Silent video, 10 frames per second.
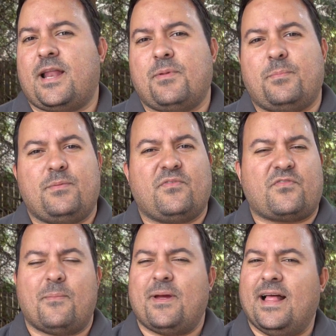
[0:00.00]
I met people
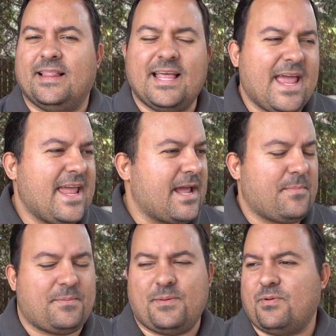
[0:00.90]
from LA, I
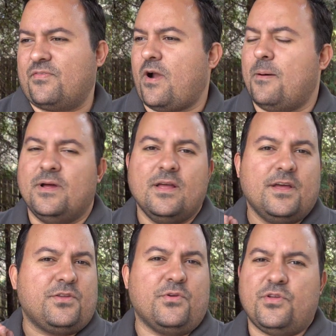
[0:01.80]
met people from
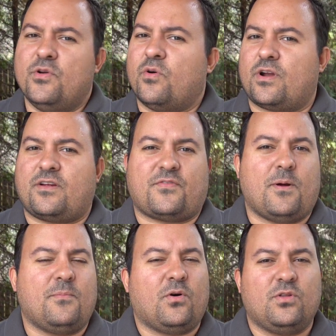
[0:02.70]
New York,
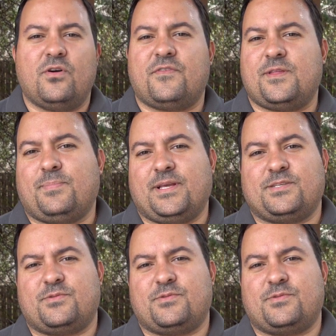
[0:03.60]
from all over the place.